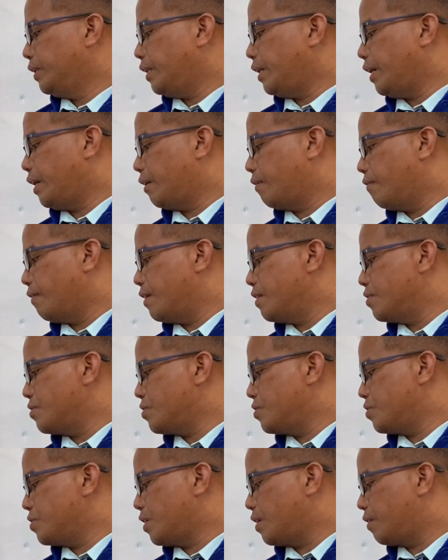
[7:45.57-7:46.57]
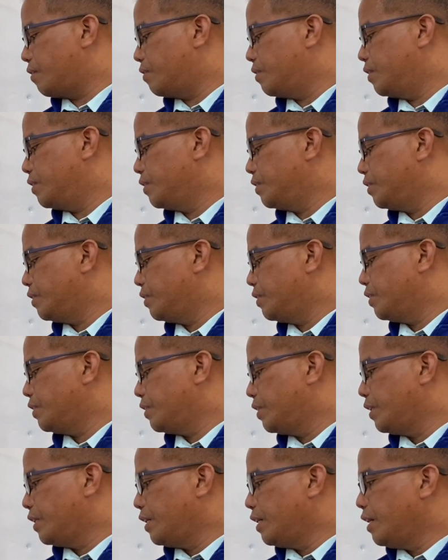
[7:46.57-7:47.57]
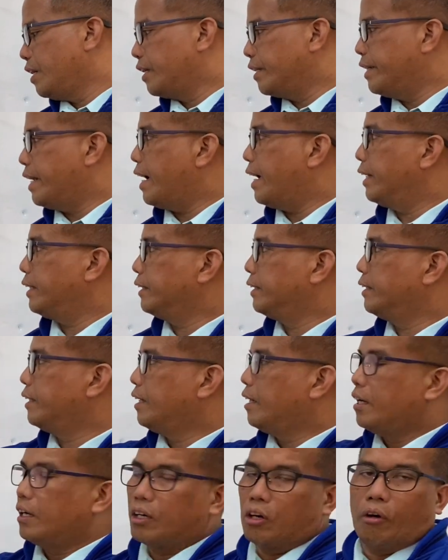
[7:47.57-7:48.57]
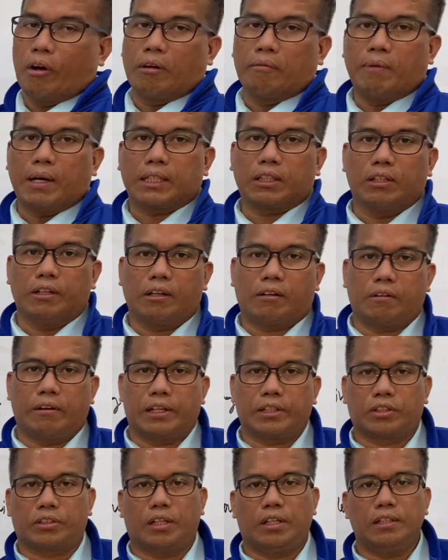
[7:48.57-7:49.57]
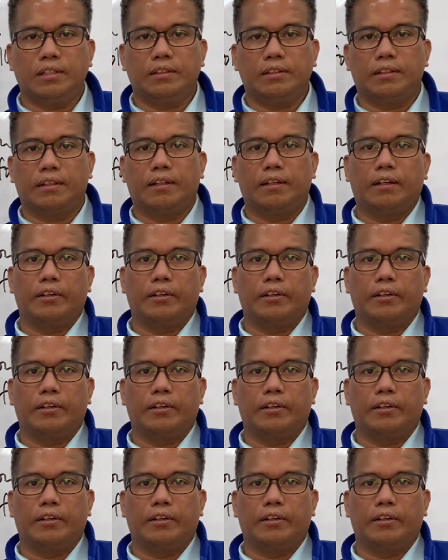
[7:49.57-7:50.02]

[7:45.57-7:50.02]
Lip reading: equals 0. Then going back to the question,